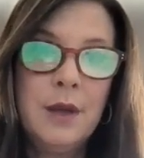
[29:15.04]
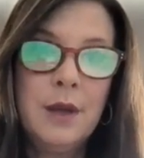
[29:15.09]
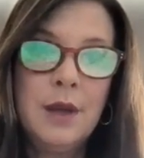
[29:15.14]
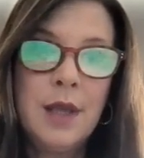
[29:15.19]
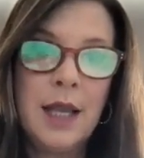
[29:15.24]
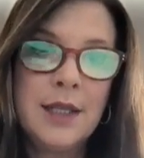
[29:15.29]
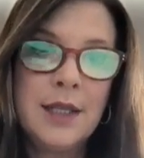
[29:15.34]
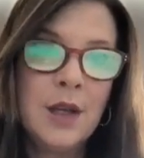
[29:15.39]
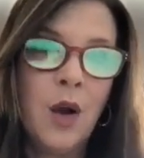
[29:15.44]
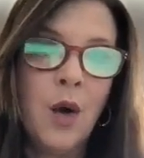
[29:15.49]

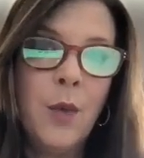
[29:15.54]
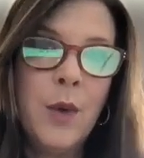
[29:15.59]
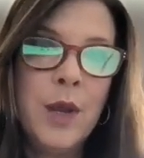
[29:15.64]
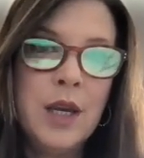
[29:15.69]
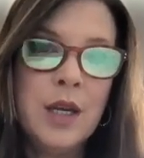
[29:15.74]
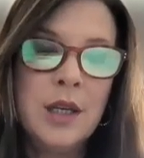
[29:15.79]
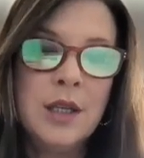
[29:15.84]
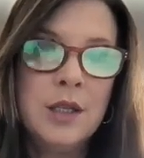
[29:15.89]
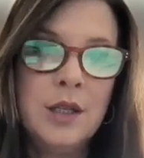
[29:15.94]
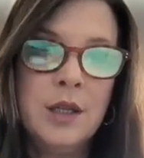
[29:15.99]
That's all
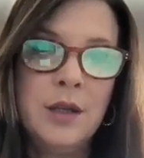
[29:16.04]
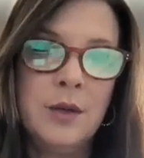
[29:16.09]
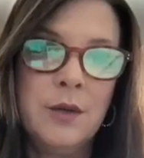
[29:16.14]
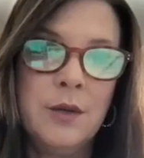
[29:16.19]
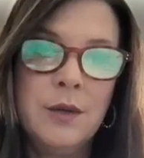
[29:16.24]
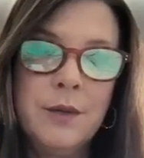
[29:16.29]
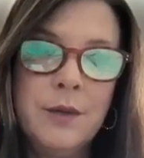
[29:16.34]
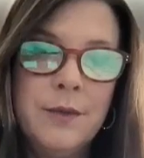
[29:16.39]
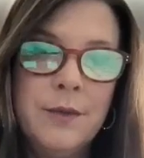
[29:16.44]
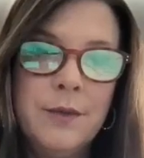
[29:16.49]
we can do.
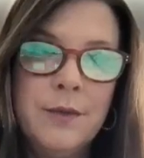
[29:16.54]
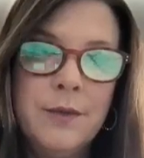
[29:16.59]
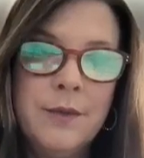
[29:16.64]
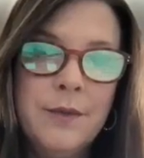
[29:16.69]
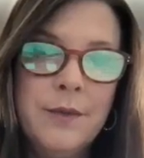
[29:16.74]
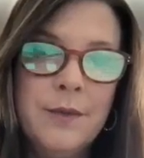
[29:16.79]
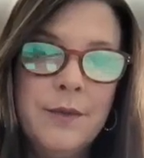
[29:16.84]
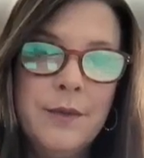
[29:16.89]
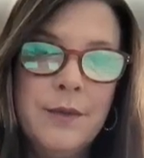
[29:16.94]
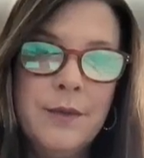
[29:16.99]

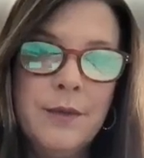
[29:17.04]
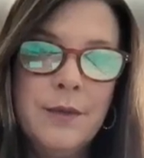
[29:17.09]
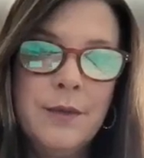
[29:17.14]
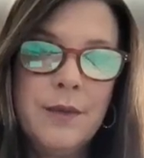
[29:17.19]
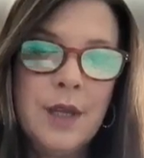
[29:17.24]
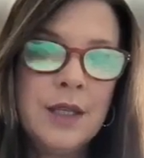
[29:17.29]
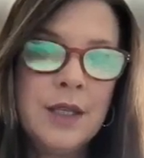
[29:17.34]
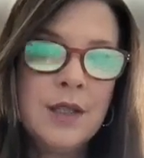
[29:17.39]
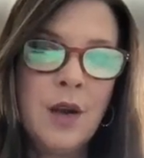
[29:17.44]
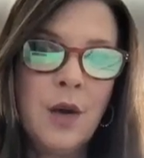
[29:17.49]

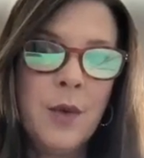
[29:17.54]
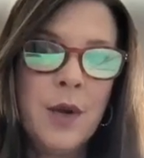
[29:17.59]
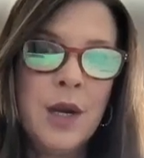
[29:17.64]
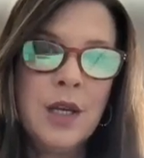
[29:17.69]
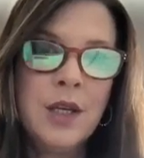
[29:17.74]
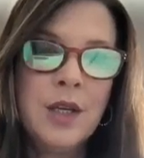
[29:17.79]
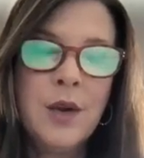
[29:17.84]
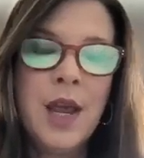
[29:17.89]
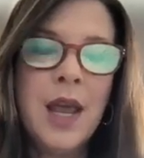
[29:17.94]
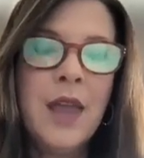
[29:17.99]
That's all we can do.